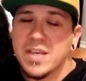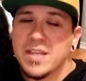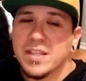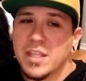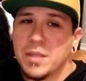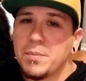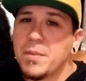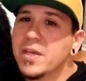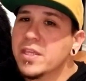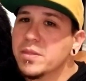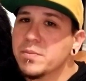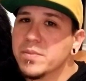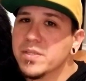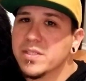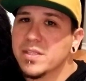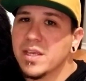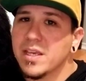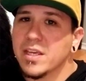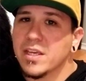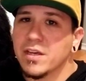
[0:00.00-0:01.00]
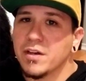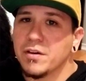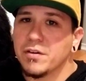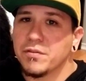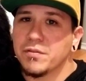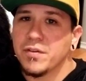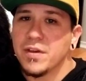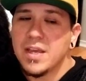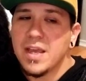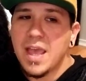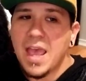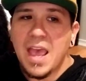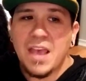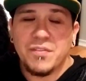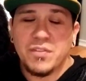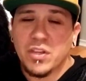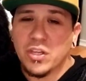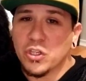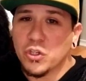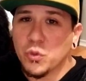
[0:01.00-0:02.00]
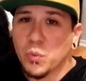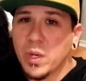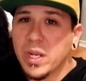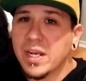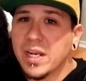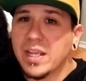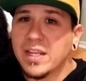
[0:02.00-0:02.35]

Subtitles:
they make the mistake of having a great